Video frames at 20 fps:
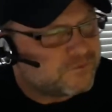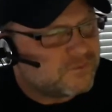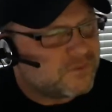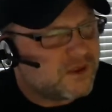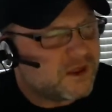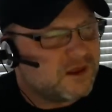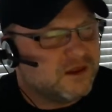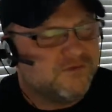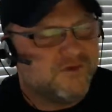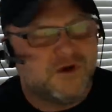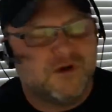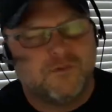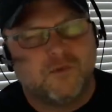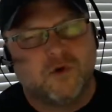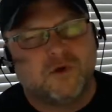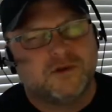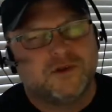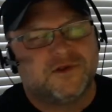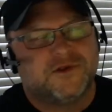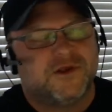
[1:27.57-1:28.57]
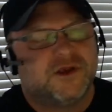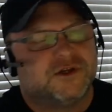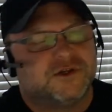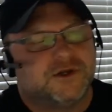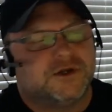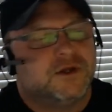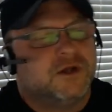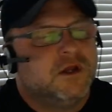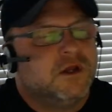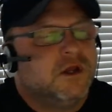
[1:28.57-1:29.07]
it's a very important decision.
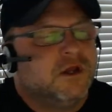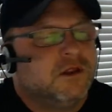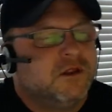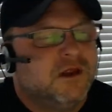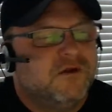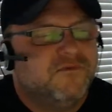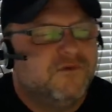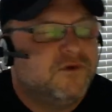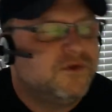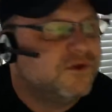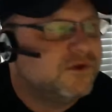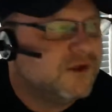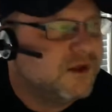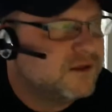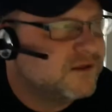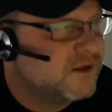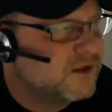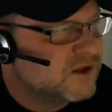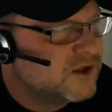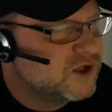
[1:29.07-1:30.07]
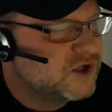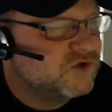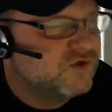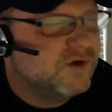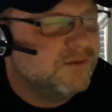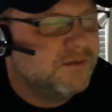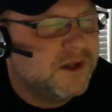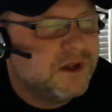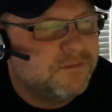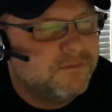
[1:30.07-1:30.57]
Therefore, it's
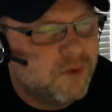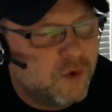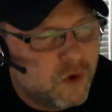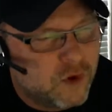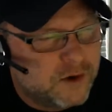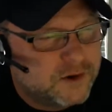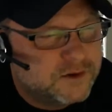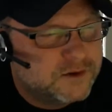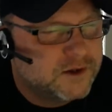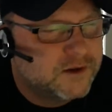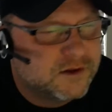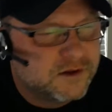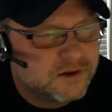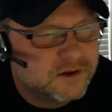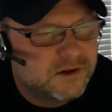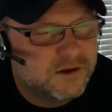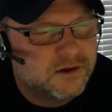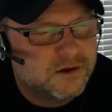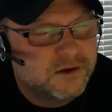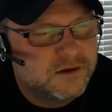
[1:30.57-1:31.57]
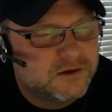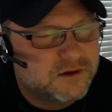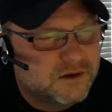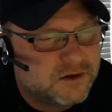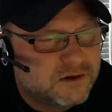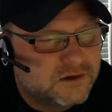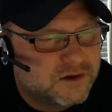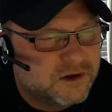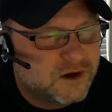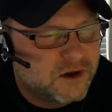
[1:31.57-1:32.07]
extremely important to
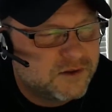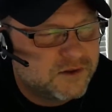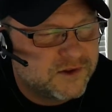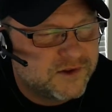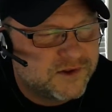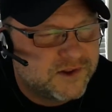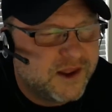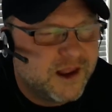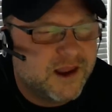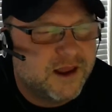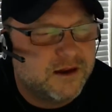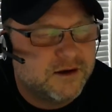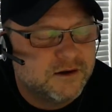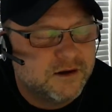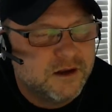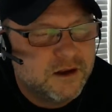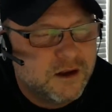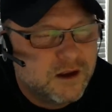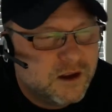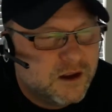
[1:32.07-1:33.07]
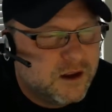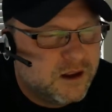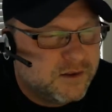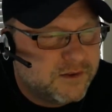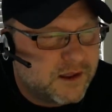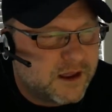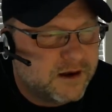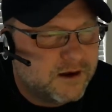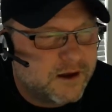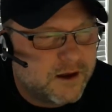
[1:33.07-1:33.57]
understand
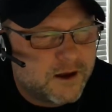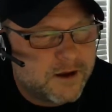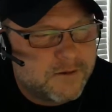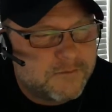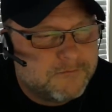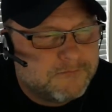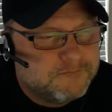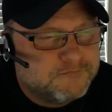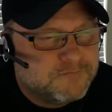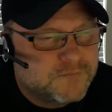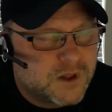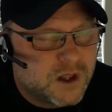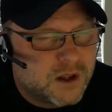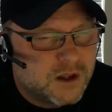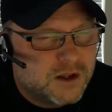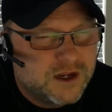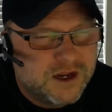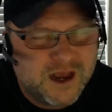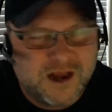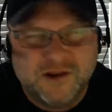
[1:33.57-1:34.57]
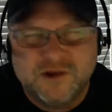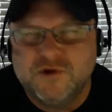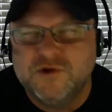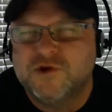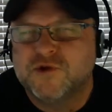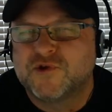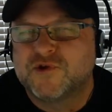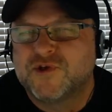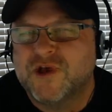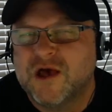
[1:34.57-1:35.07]
that you got to do
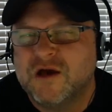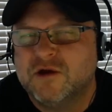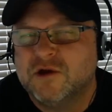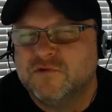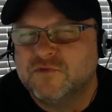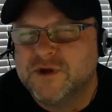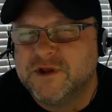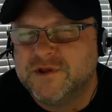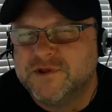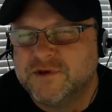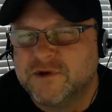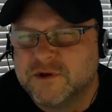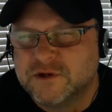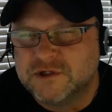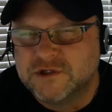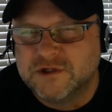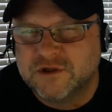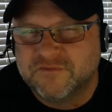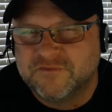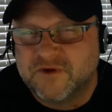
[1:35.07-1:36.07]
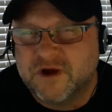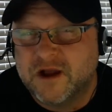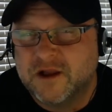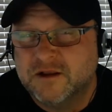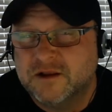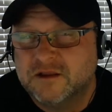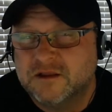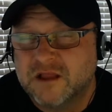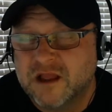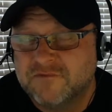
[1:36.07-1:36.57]
your solid research to
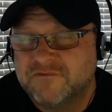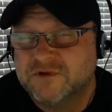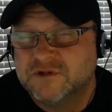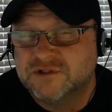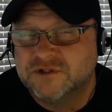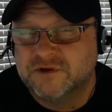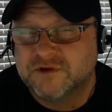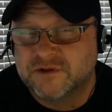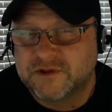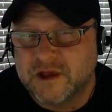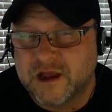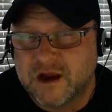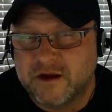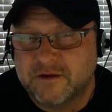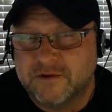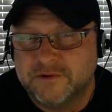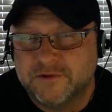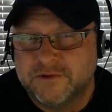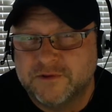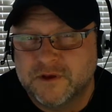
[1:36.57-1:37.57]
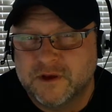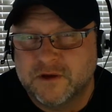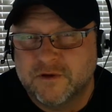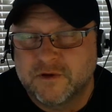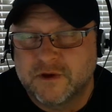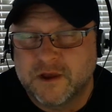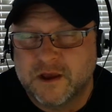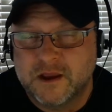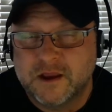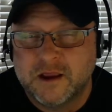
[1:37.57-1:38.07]
find life insurance carriers.
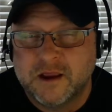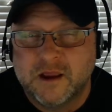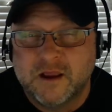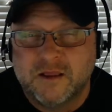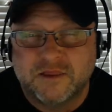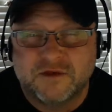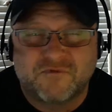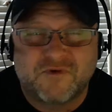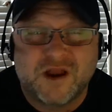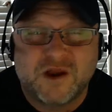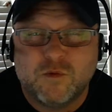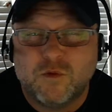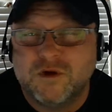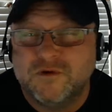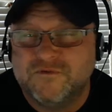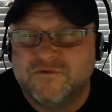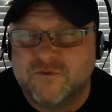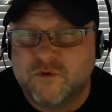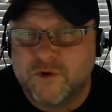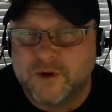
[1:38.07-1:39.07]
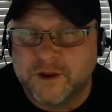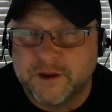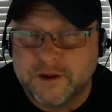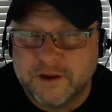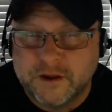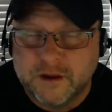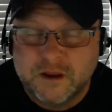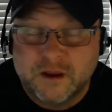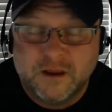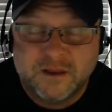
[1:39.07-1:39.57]
Okay, the right one for you.
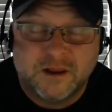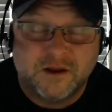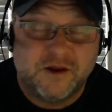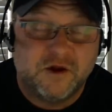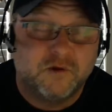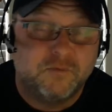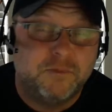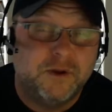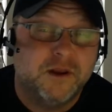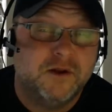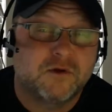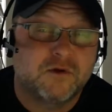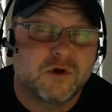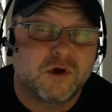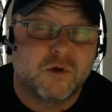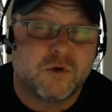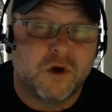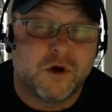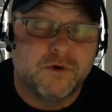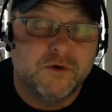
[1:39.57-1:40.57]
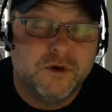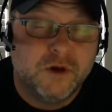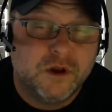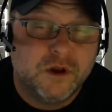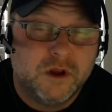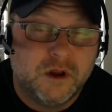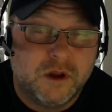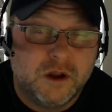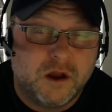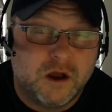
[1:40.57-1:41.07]
Now, here at Pinnacle
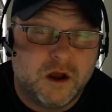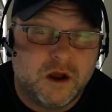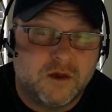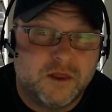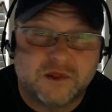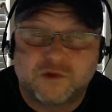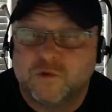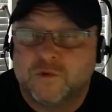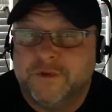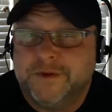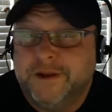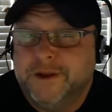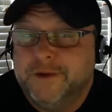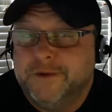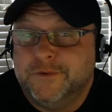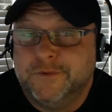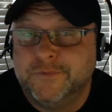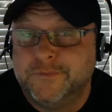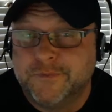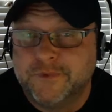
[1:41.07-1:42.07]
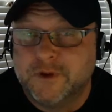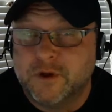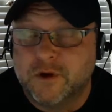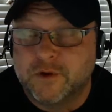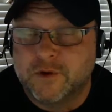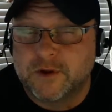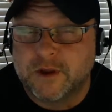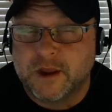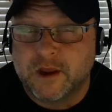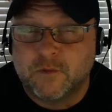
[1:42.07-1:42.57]
that's what we do.
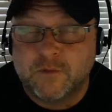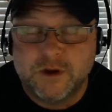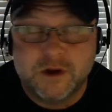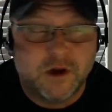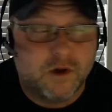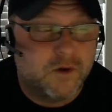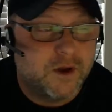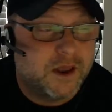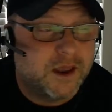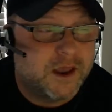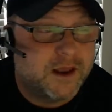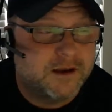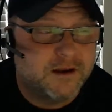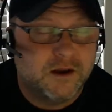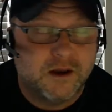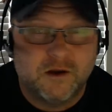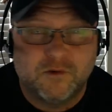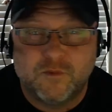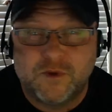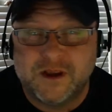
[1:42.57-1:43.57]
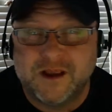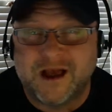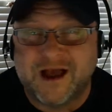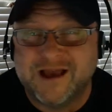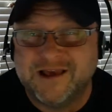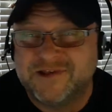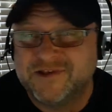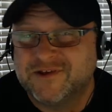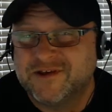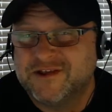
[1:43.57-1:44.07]
Okay, we go ahead and we
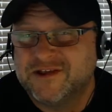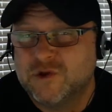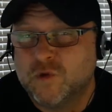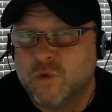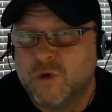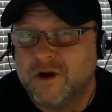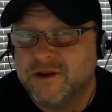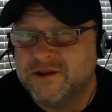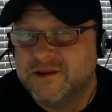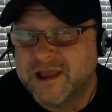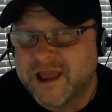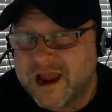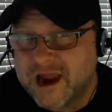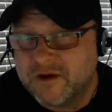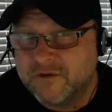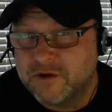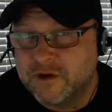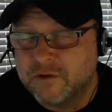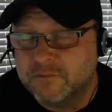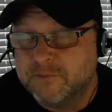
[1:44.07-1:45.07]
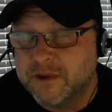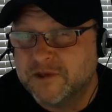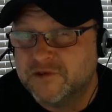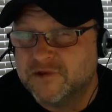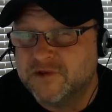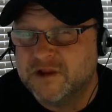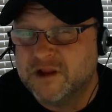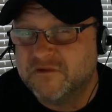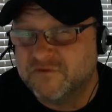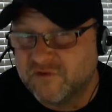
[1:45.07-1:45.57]
isolate the one carrier
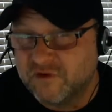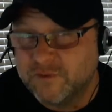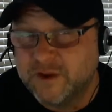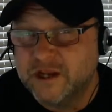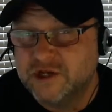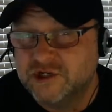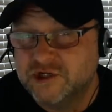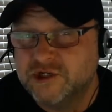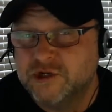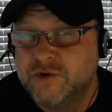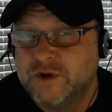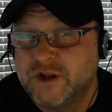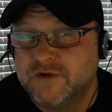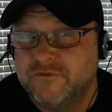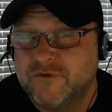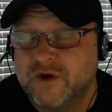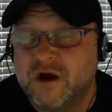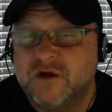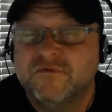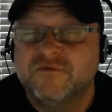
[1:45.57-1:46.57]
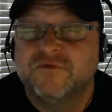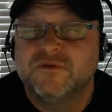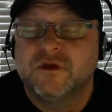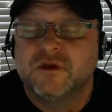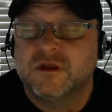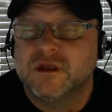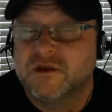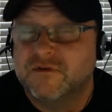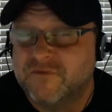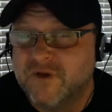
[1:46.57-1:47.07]
based on the information you give us.
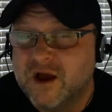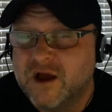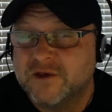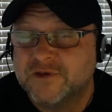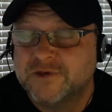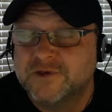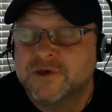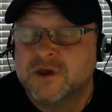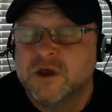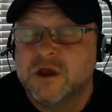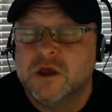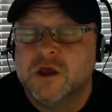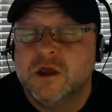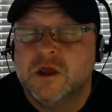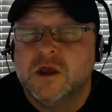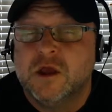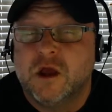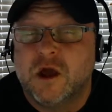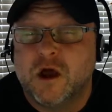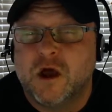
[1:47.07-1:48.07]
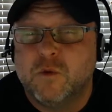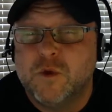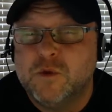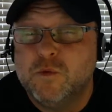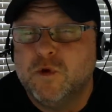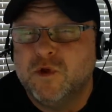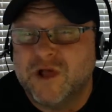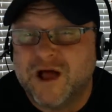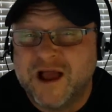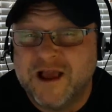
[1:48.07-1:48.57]
We
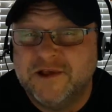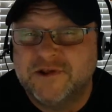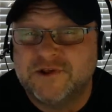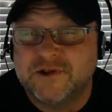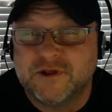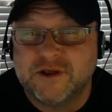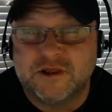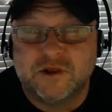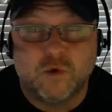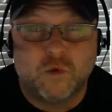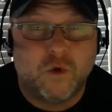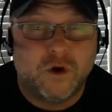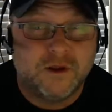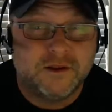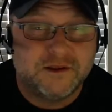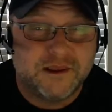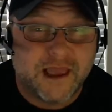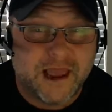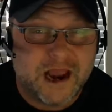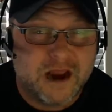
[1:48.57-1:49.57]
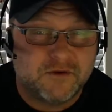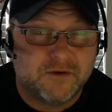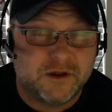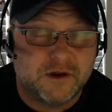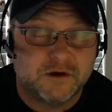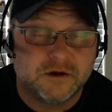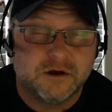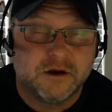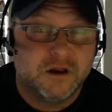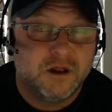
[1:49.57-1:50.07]
will isolate the one
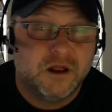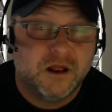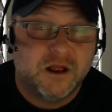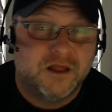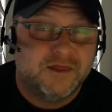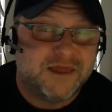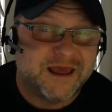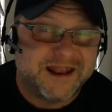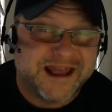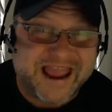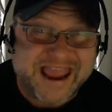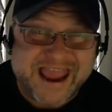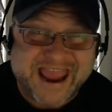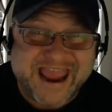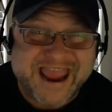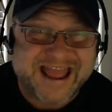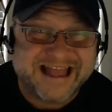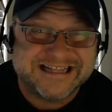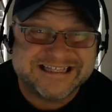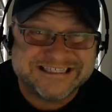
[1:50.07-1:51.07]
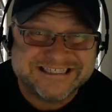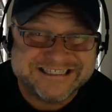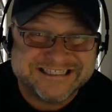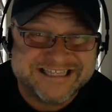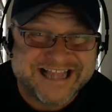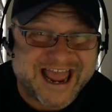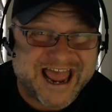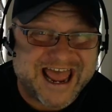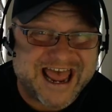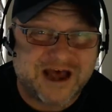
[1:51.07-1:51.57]
carrier that hands
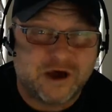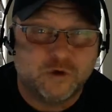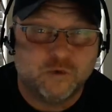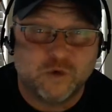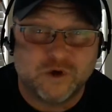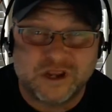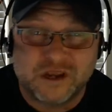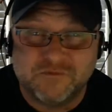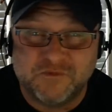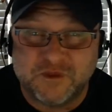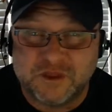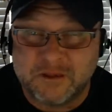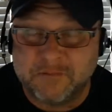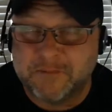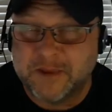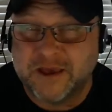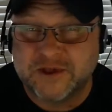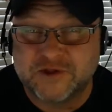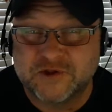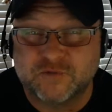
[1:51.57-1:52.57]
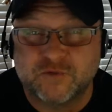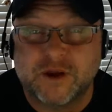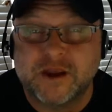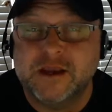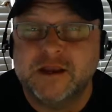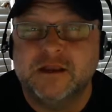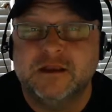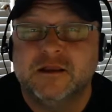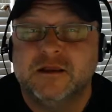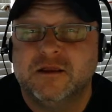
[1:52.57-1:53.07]
down will give you the best
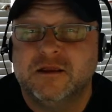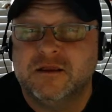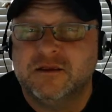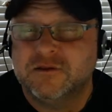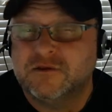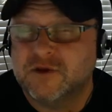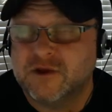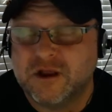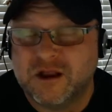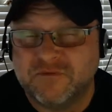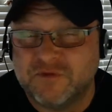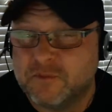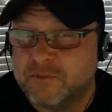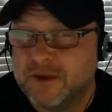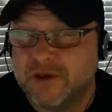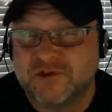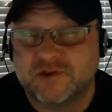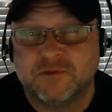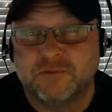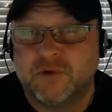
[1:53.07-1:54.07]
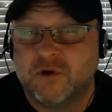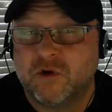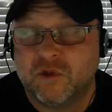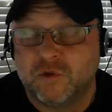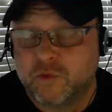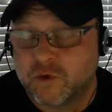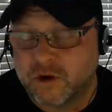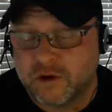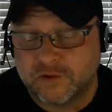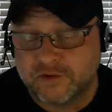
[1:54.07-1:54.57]
rate. So you're gonna have the best of both
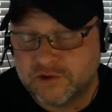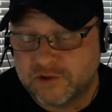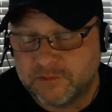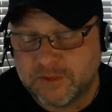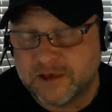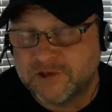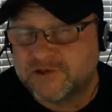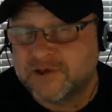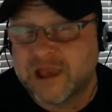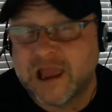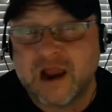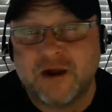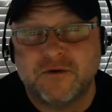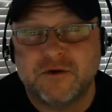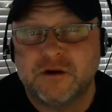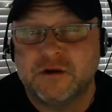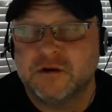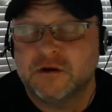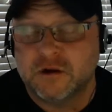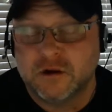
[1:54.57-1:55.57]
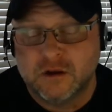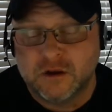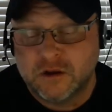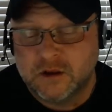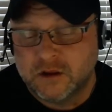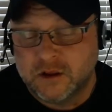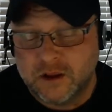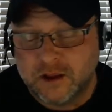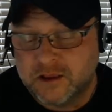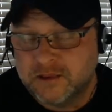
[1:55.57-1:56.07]
worlds: the best carrier
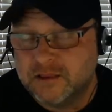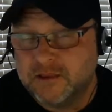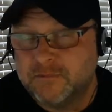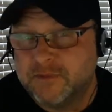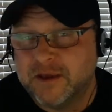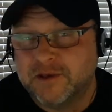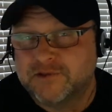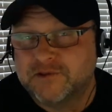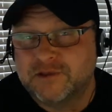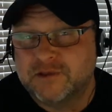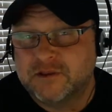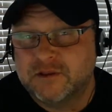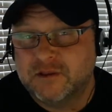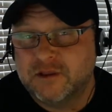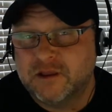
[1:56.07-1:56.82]
and the best